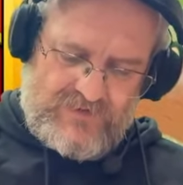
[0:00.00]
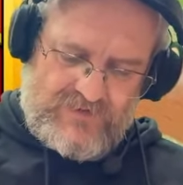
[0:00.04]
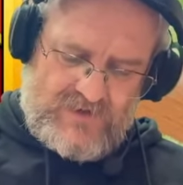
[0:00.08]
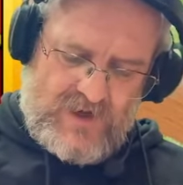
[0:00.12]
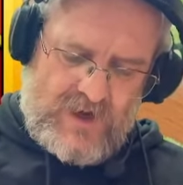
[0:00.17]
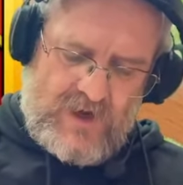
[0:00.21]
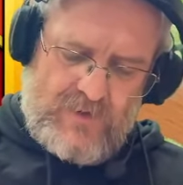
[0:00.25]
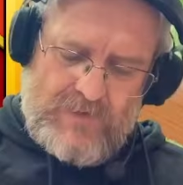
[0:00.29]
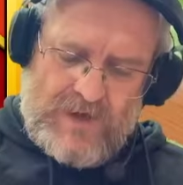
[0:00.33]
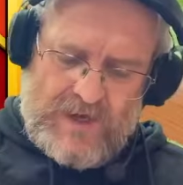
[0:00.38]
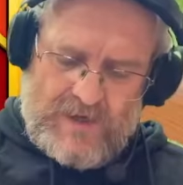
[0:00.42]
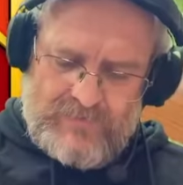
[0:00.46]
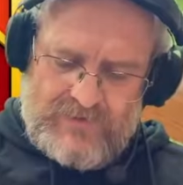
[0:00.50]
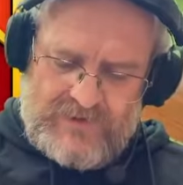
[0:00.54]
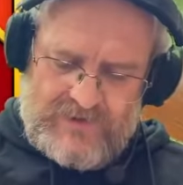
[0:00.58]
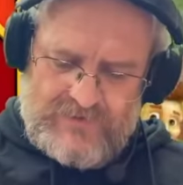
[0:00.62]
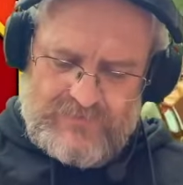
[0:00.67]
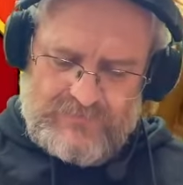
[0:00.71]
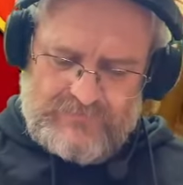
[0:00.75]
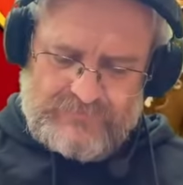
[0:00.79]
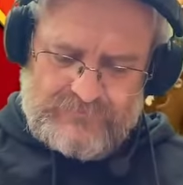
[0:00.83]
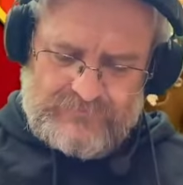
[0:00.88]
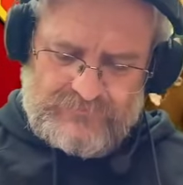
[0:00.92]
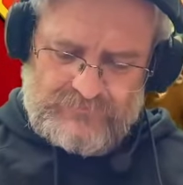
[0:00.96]
I'm
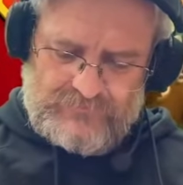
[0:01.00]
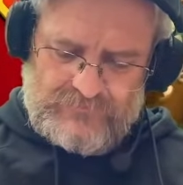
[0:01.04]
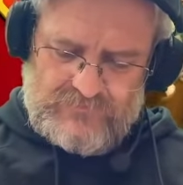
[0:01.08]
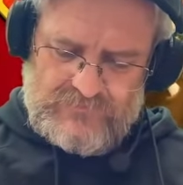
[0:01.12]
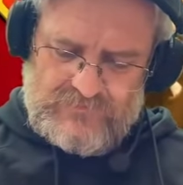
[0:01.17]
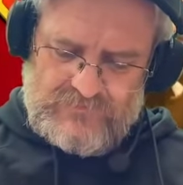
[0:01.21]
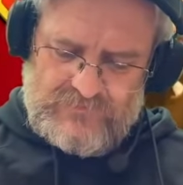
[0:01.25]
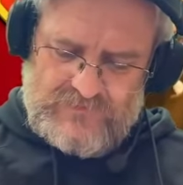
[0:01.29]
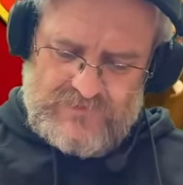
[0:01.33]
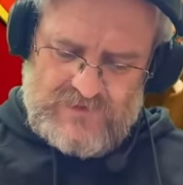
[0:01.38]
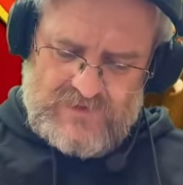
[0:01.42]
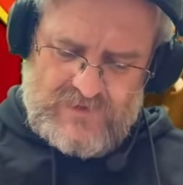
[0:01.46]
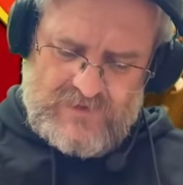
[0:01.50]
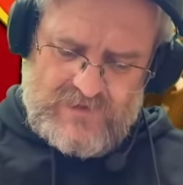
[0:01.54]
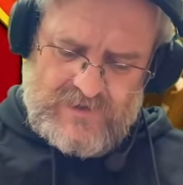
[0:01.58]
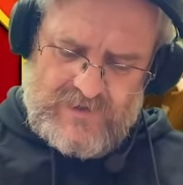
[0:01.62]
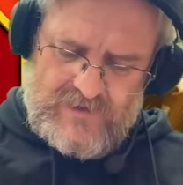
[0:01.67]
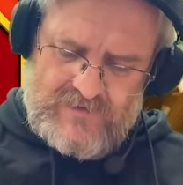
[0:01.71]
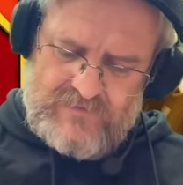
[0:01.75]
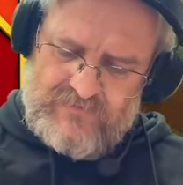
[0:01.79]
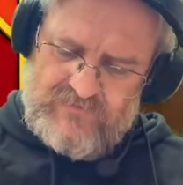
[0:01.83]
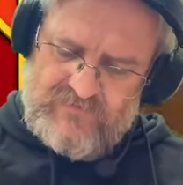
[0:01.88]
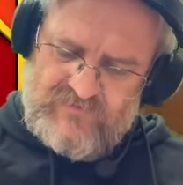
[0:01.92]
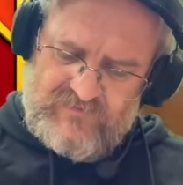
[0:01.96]
happy.
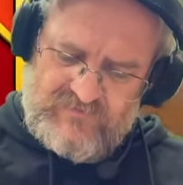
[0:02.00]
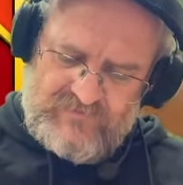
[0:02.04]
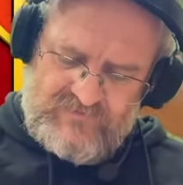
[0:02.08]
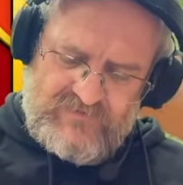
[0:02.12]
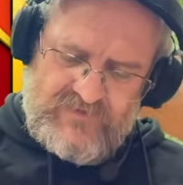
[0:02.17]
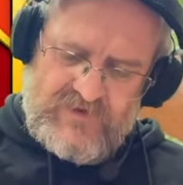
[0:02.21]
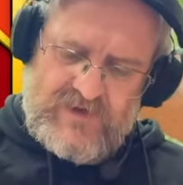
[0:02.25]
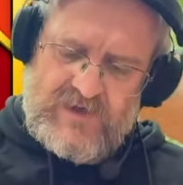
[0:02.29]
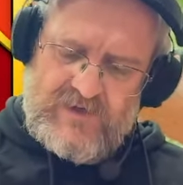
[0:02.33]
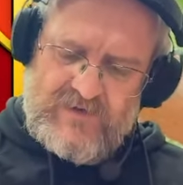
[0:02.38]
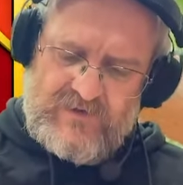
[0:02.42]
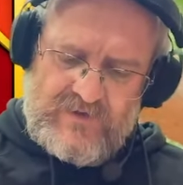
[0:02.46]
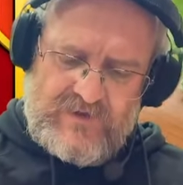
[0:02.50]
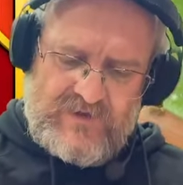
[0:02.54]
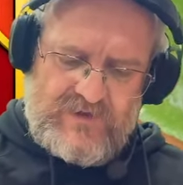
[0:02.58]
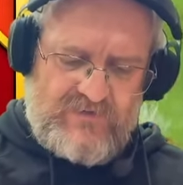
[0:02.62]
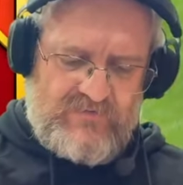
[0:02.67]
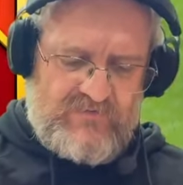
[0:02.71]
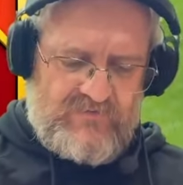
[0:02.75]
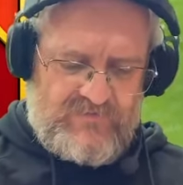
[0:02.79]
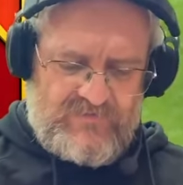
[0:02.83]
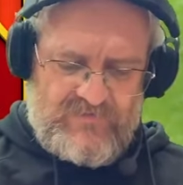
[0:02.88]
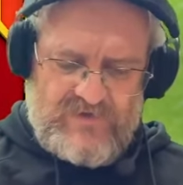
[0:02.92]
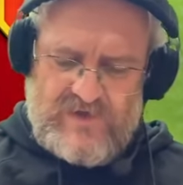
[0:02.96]
I'm
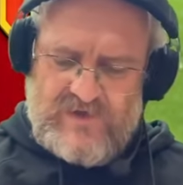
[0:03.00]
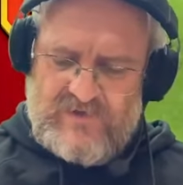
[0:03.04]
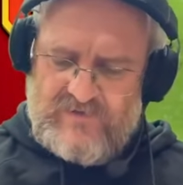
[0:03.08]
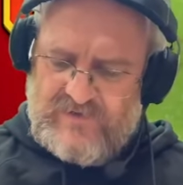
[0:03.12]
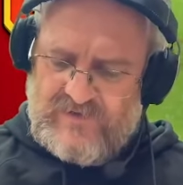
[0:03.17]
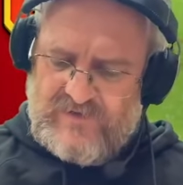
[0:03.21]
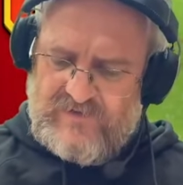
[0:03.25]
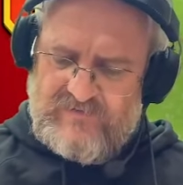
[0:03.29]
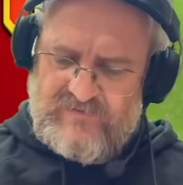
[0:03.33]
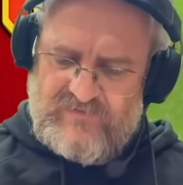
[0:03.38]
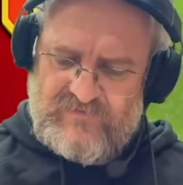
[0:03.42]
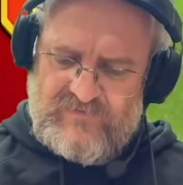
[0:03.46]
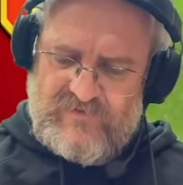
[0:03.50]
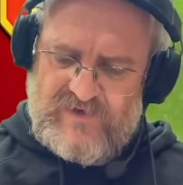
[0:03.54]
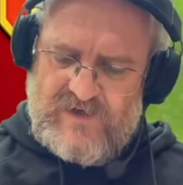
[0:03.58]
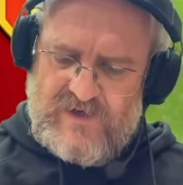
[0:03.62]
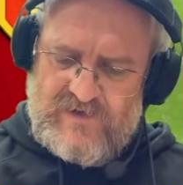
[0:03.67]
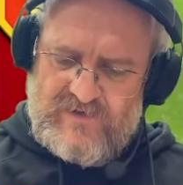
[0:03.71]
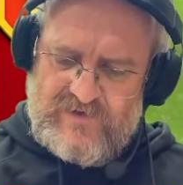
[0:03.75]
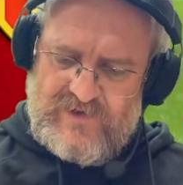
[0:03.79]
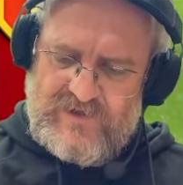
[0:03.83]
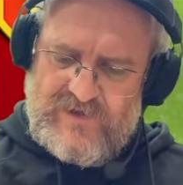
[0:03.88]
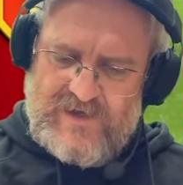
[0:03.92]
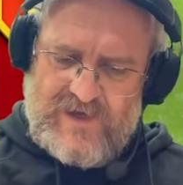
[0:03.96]
very, very,
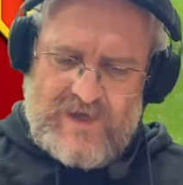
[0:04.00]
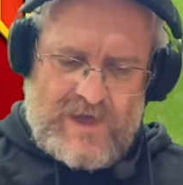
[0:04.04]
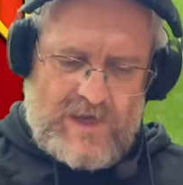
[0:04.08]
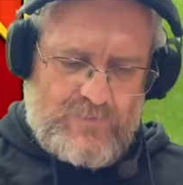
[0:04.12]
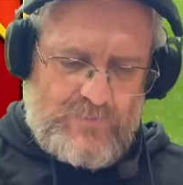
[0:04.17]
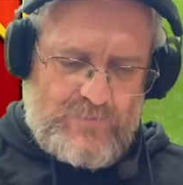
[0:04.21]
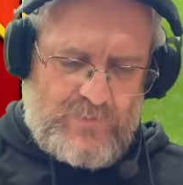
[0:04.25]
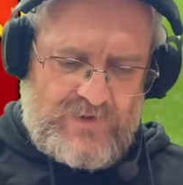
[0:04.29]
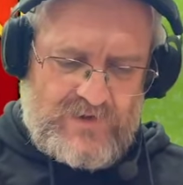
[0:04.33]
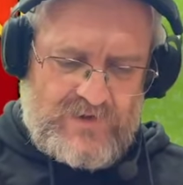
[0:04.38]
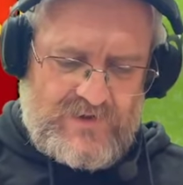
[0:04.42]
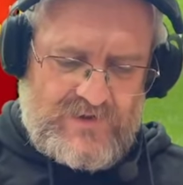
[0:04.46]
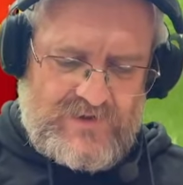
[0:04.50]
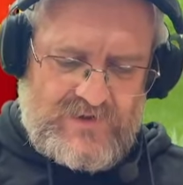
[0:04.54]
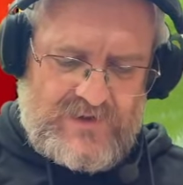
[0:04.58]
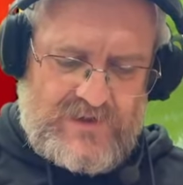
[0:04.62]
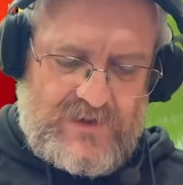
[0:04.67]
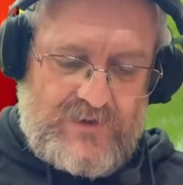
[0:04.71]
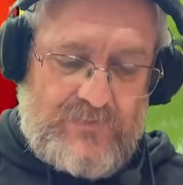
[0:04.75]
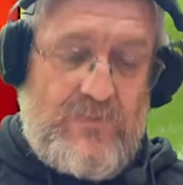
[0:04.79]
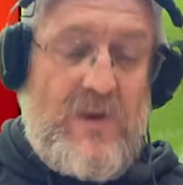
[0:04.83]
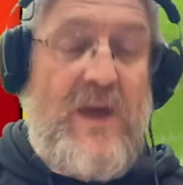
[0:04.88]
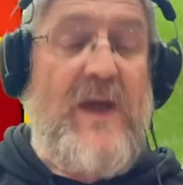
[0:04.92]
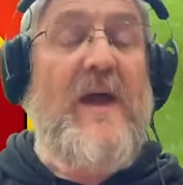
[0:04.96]
very happy
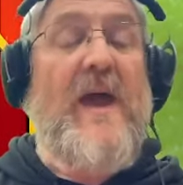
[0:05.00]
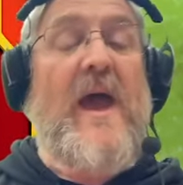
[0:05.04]
indeed.